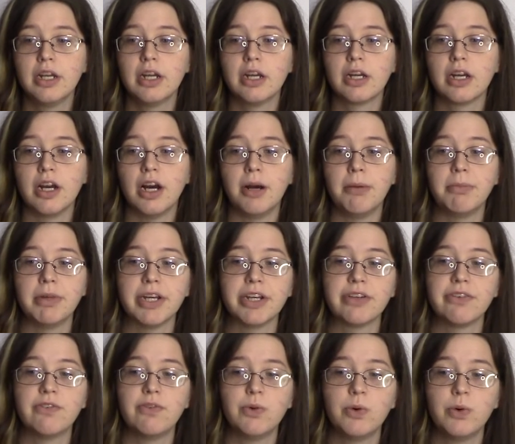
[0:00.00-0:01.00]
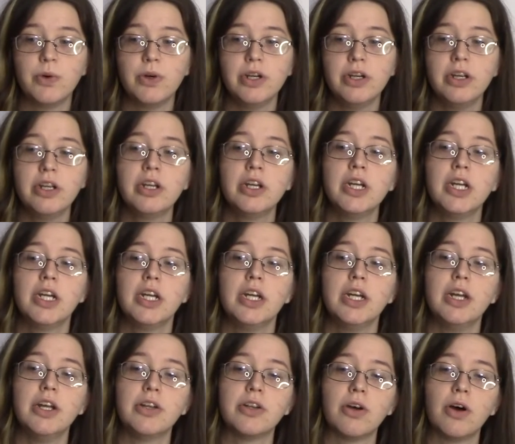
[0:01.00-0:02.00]
Complex 4
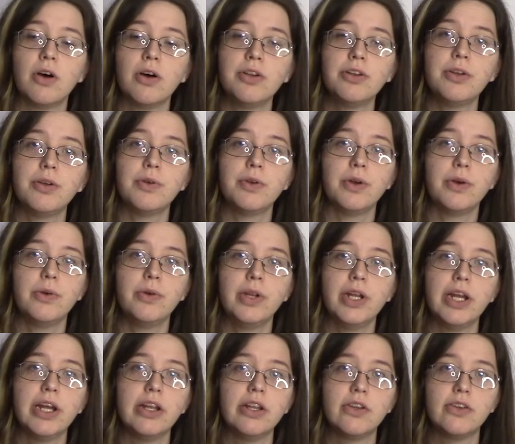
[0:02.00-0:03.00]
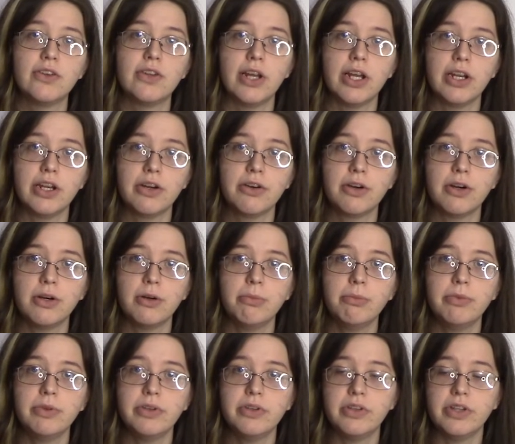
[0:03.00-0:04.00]
is also known as
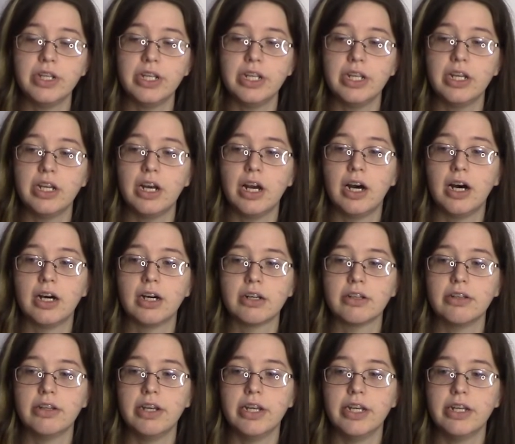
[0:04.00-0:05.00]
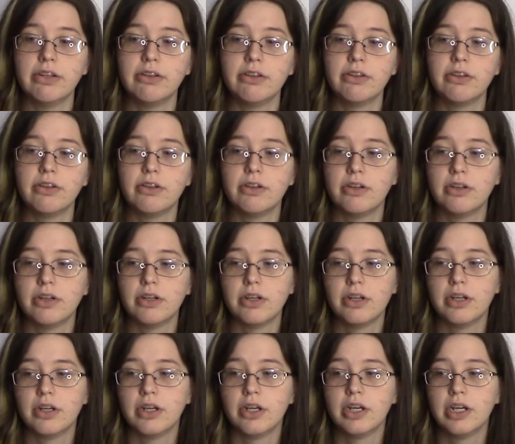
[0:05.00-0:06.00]
cytochrome C oxidase.
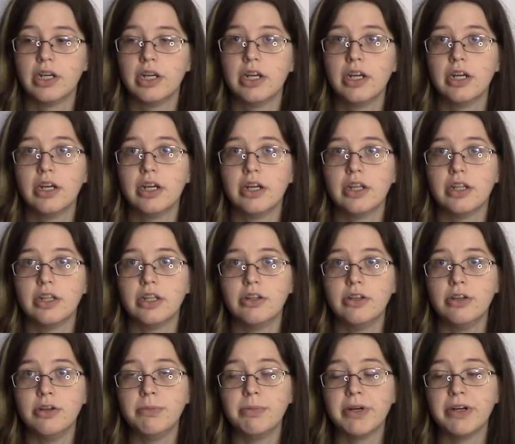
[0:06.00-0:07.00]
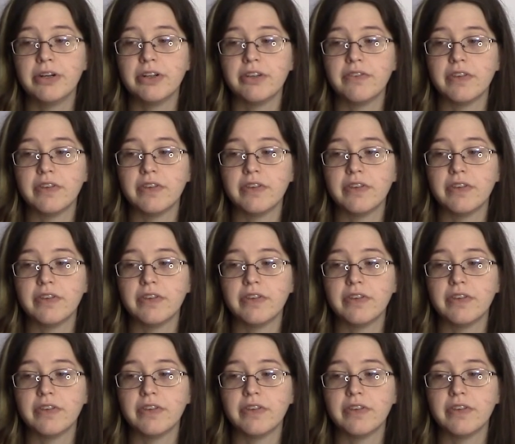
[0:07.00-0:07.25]
The 2 pairs of